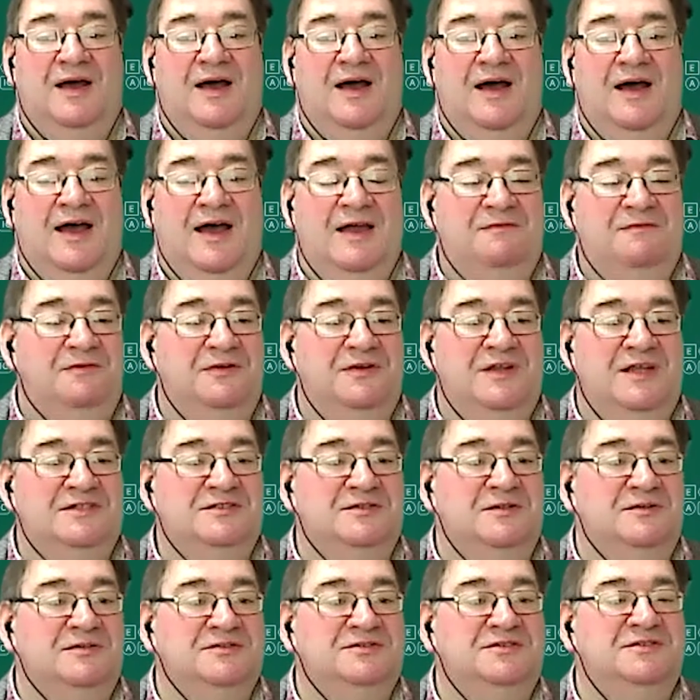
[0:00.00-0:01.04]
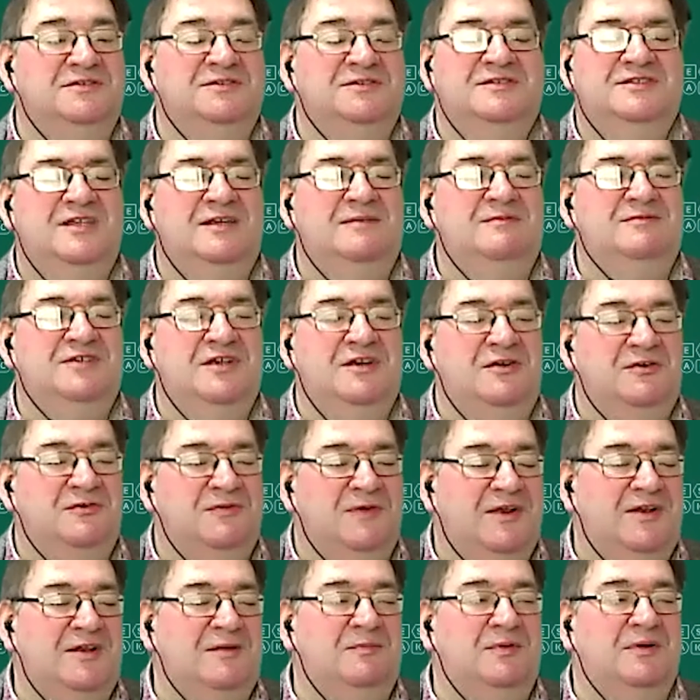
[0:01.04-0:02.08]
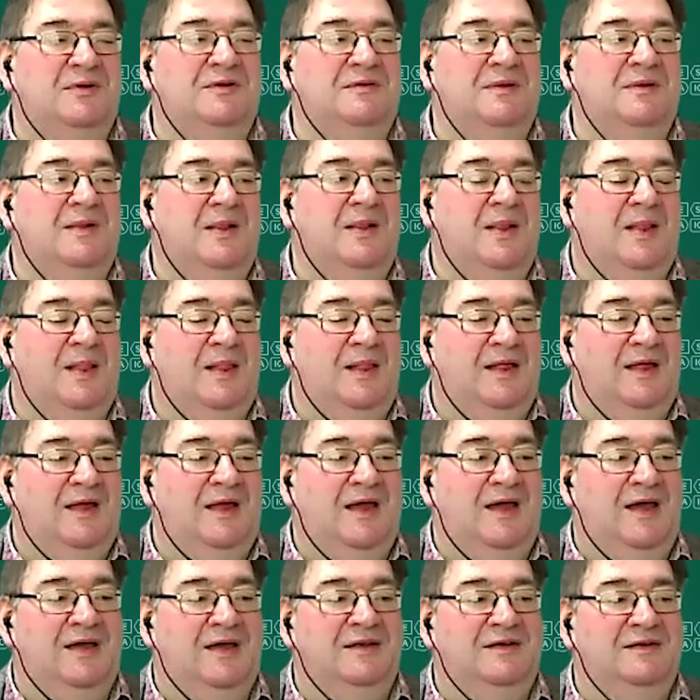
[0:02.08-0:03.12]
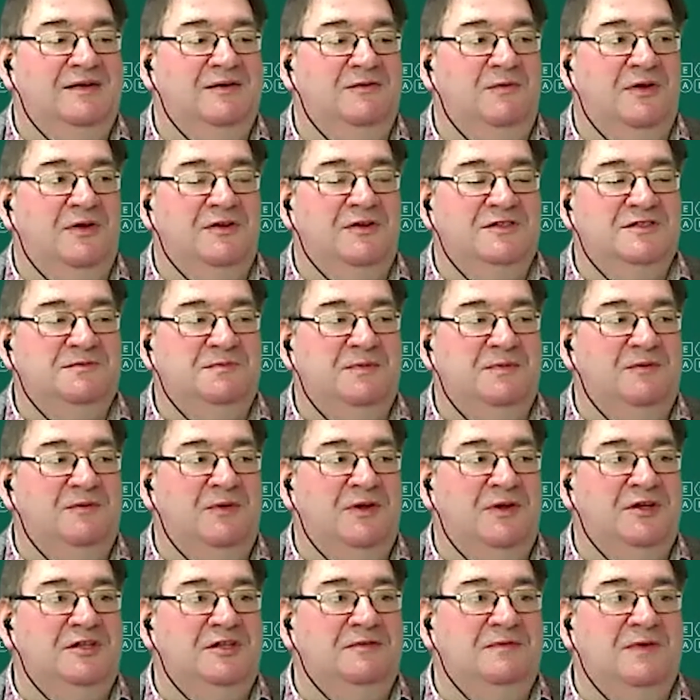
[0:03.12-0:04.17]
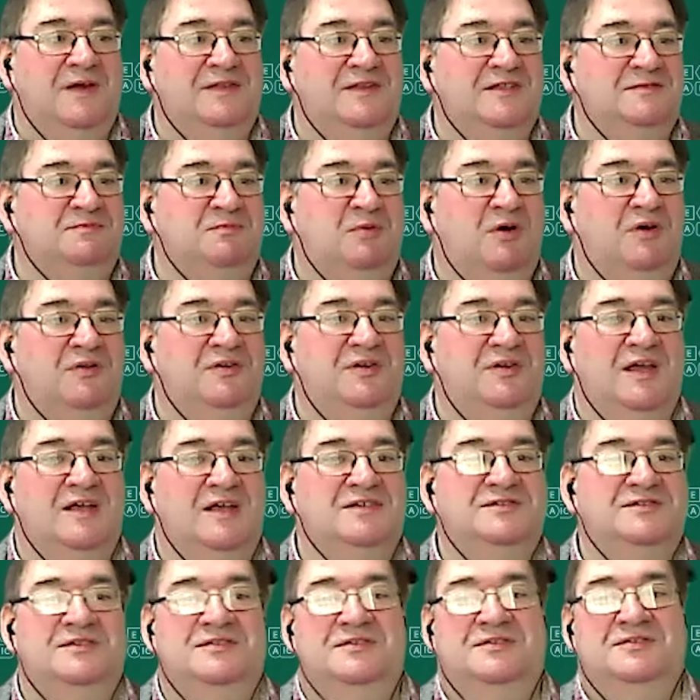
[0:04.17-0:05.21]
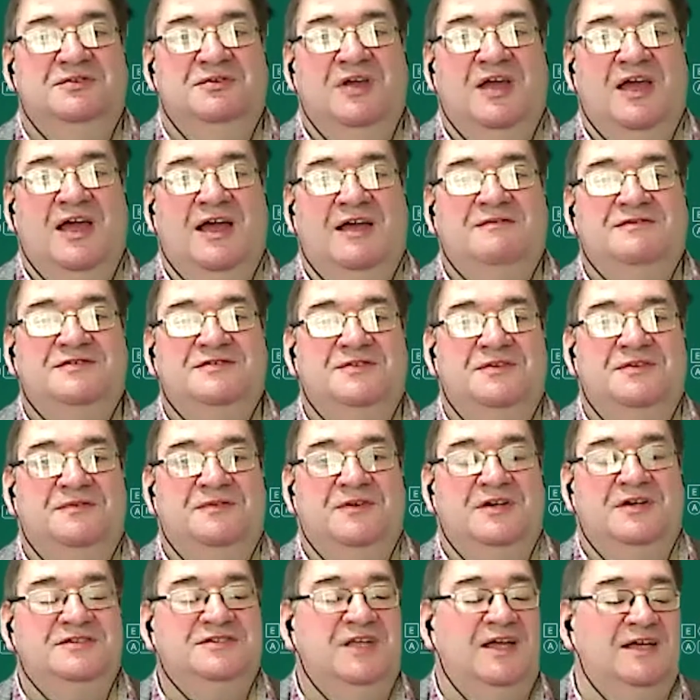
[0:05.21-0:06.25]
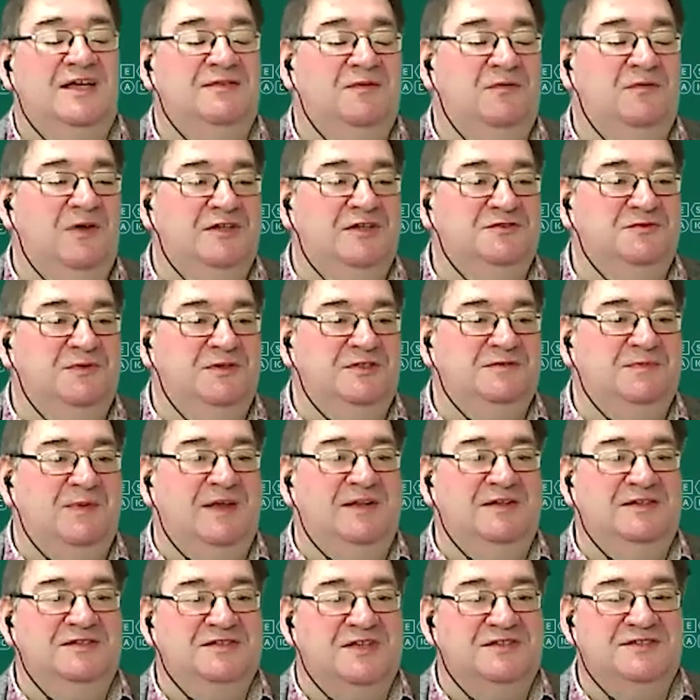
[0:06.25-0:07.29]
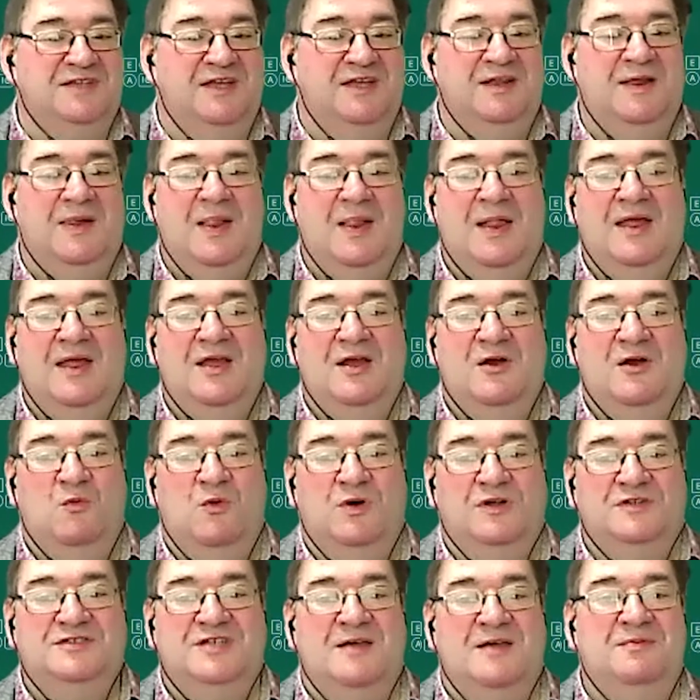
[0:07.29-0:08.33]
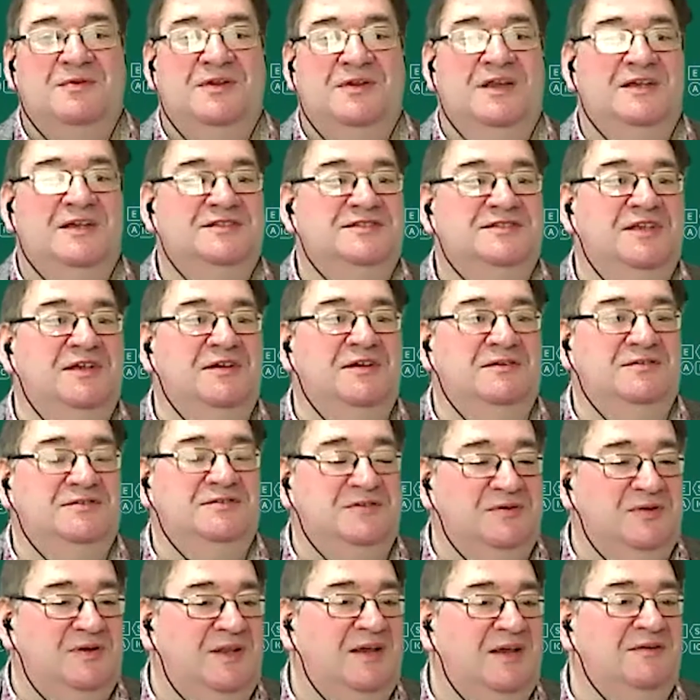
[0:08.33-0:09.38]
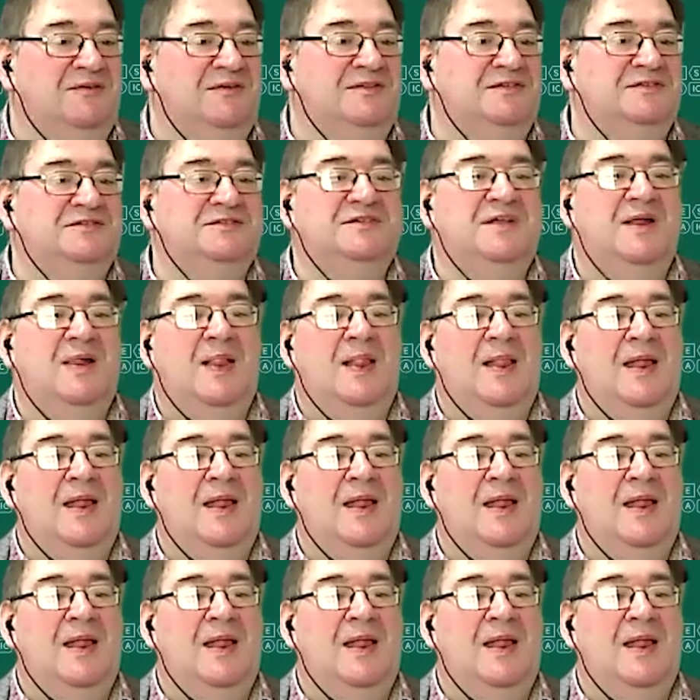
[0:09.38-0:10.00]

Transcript: High flow nasal oxygen seems incredible, and we could divide this podcast into two halves. The first half of which we'd spend discussing what's happening CO2 clearance,